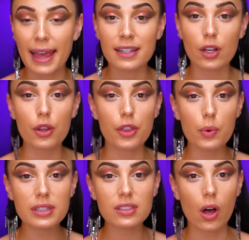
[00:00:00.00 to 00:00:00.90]
And
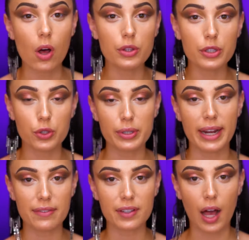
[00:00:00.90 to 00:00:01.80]
although it's called
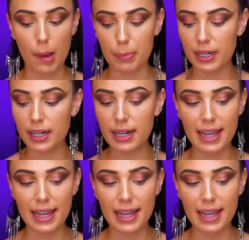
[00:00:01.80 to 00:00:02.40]
Creative Copper,